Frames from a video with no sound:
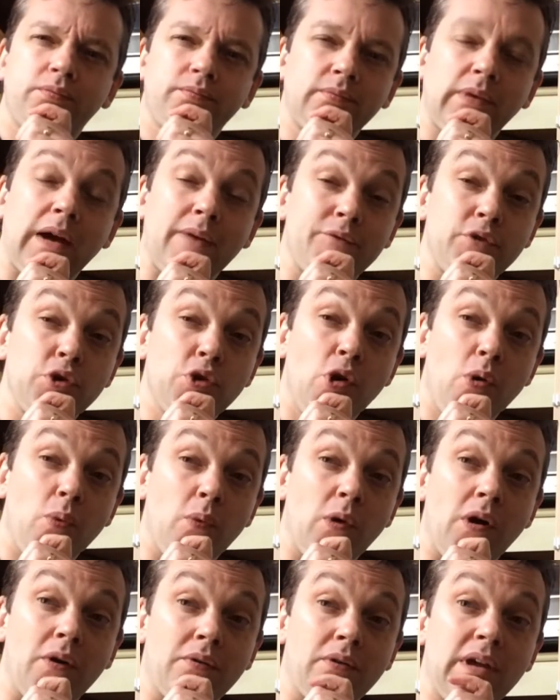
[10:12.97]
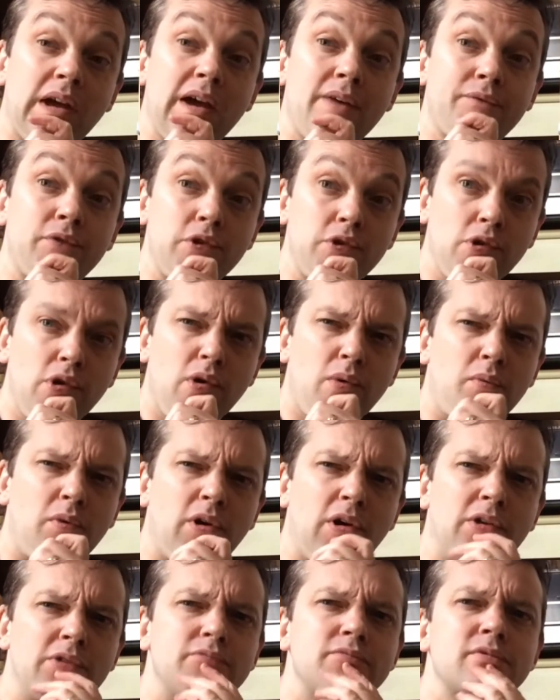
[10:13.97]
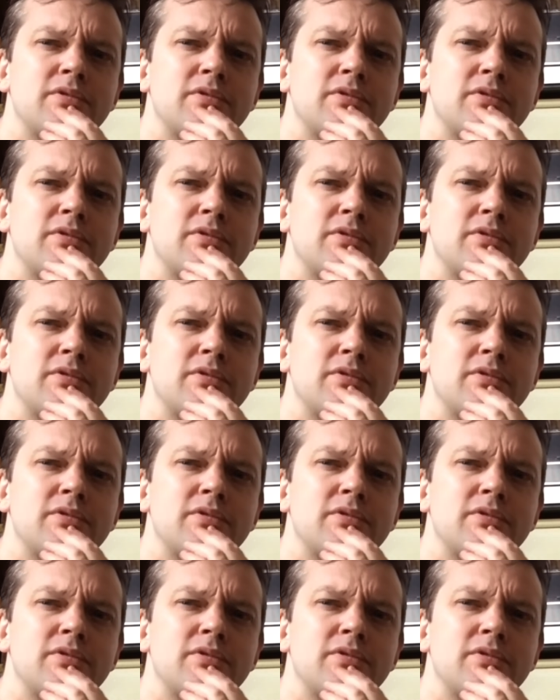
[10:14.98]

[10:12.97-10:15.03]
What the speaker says: Have you got one? Have you got one?